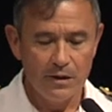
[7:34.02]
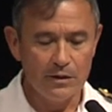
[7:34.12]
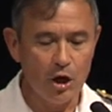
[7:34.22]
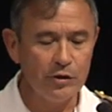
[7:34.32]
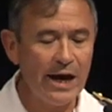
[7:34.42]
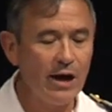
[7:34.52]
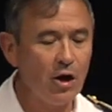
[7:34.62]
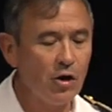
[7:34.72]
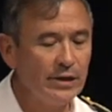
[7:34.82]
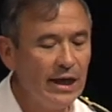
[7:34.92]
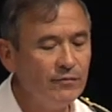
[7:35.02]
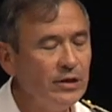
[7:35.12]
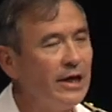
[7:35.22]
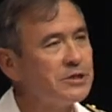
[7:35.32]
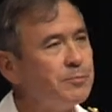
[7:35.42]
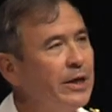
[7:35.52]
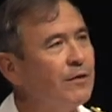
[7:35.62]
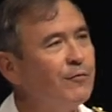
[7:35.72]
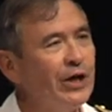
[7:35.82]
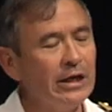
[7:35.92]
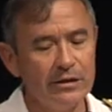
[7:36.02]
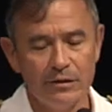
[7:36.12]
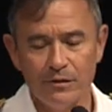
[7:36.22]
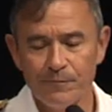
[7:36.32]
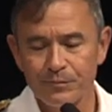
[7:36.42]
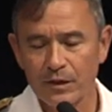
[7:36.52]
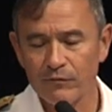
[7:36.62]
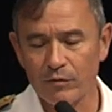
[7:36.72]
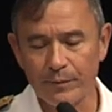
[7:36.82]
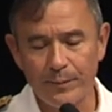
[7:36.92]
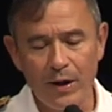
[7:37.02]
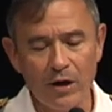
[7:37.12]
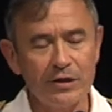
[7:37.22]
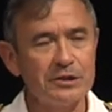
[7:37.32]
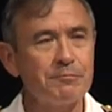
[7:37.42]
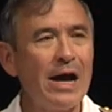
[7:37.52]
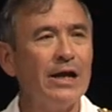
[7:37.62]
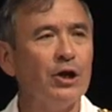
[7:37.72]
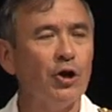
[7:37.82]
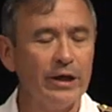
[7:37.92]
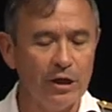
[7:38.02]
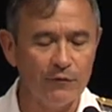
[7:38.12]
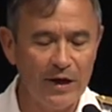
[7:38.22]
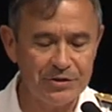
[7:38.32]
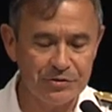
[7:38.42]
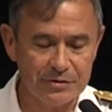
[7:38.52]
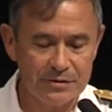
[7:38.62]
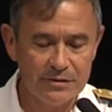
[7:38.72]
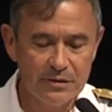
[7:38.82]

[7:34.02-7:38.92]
No doubt our Navy has benefited from America's pioneering innovations.